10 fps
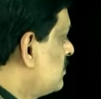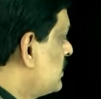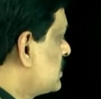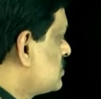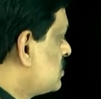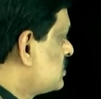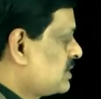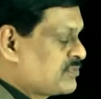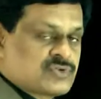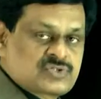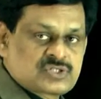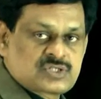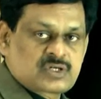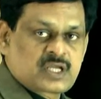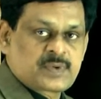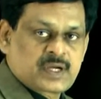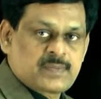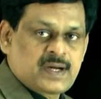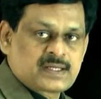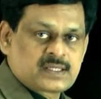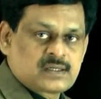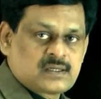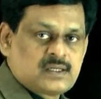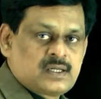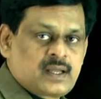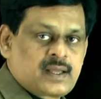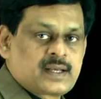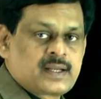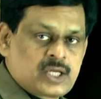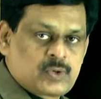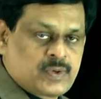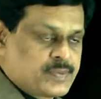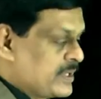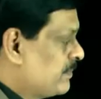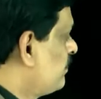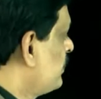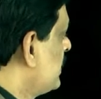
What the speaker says: because only three forces are keeping a particle in equilibrium.